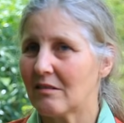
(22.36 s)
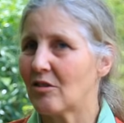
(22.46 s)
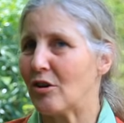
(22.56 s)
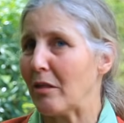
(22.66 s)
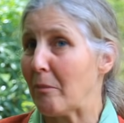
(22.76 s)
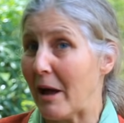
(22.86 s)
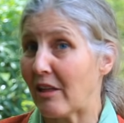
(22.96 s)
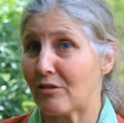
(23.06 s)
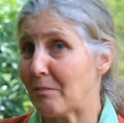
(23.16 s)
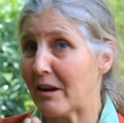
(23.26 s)
going to the
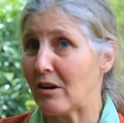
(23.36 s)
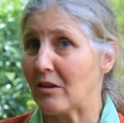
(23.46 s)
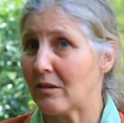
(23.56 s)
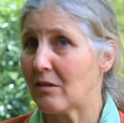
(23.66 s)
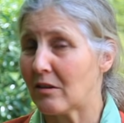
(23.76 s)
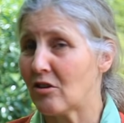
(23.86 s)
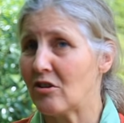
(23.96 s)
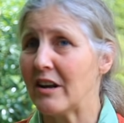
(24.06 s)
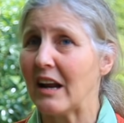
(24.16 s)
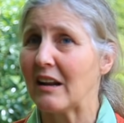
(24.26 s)
bathroom, they aren't
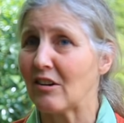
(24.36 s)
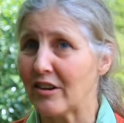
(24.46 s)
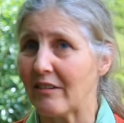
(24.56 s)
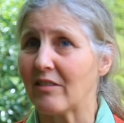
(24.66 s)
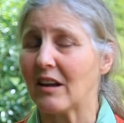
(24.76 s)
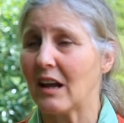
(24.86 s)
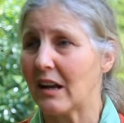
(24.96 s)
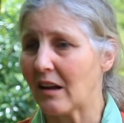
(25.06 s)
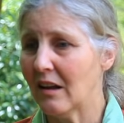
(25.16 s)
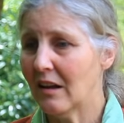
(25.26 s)
urinating or
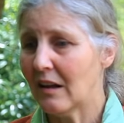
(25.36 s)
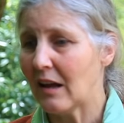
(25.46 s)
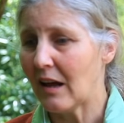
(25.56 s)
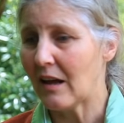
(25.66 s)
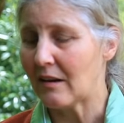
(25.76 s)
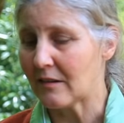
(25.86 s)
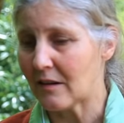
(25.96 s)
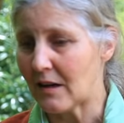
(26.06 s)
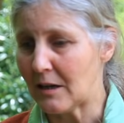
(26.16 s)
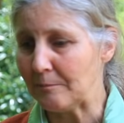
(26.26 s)
defecating and
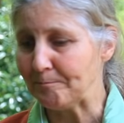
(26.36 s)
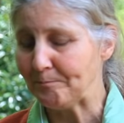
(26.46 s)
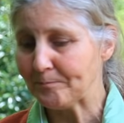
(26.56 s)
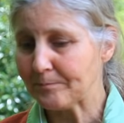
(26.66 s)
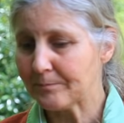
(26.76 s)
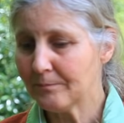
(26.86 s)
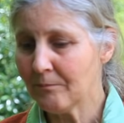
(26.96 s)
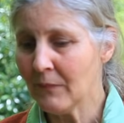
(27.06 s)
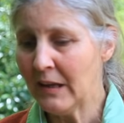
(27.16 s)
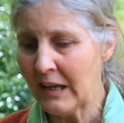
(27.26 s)
um,
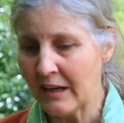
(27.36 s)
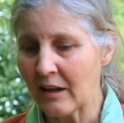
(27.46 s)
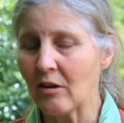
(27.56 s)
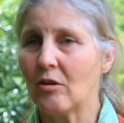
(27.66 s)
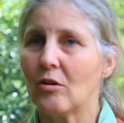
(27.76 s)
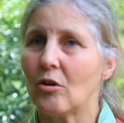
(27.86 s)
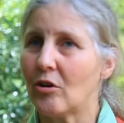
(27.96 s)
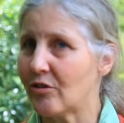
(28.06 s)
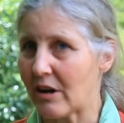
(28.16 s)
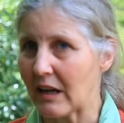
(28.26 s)
eating or
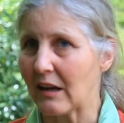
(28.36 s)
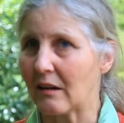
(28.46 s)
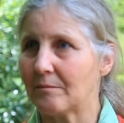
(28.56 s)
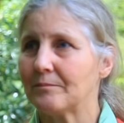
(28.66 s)
drinking.